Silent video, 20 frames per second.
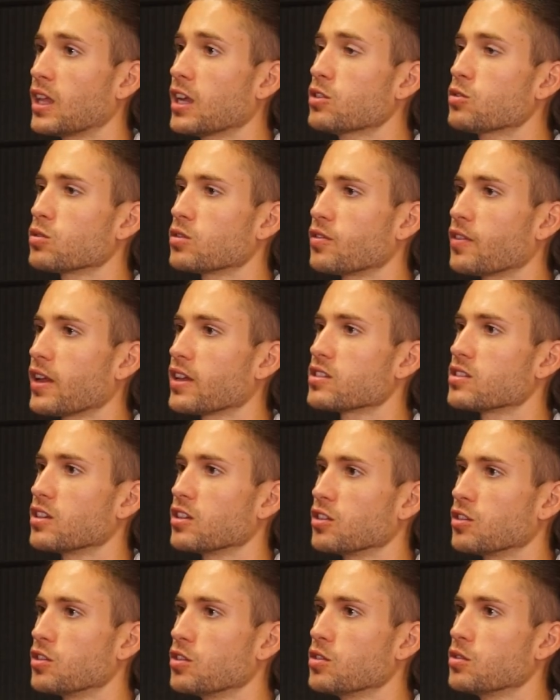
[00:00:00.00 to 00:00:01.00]
That's what's
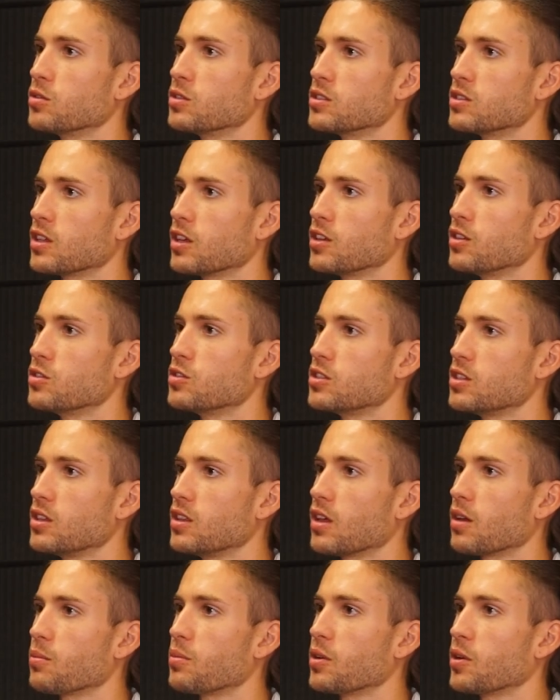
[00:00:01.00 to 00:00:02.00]
fascinating too is that yeah. you see
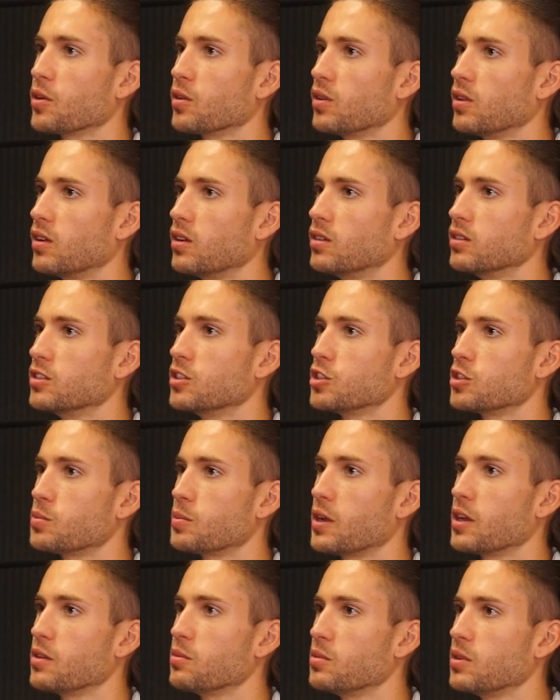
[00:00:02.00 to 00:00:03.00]
that parallel
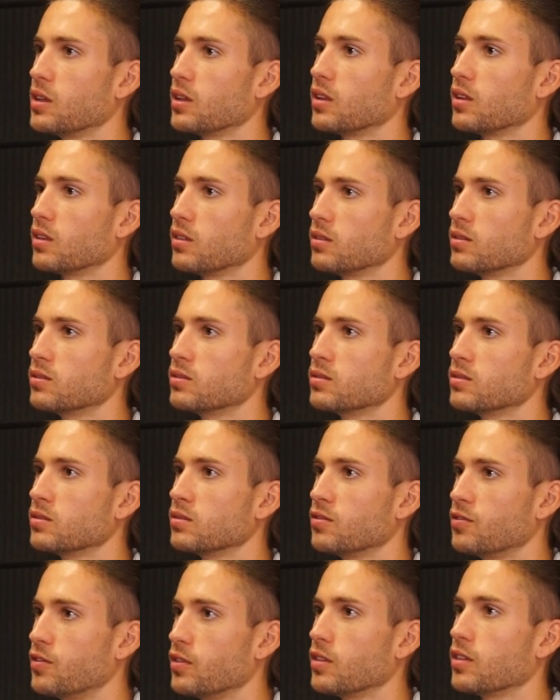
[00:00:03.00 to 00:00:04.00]
despite being
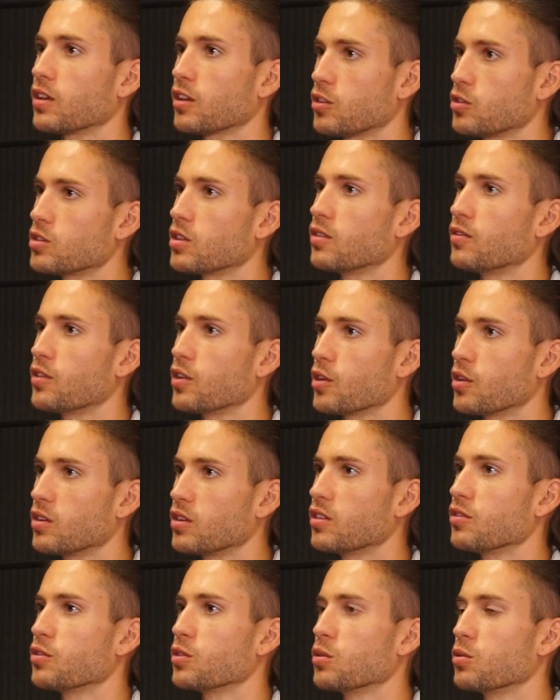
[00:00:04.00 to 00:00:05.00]
like you said, very
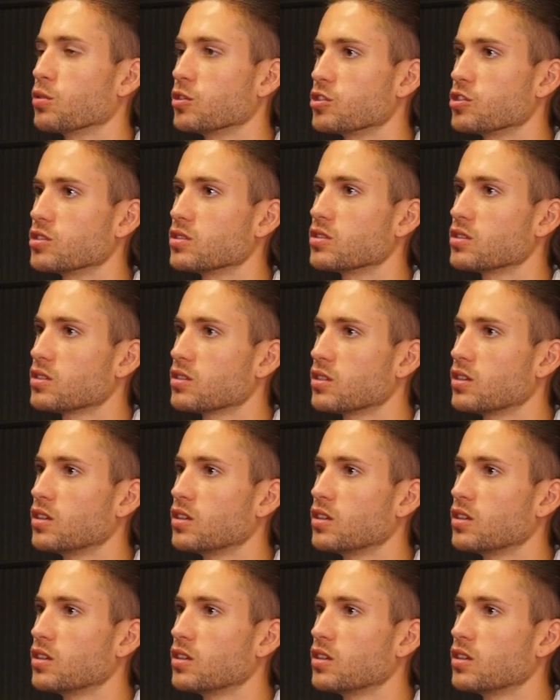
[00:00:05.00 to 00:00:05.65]
different origins.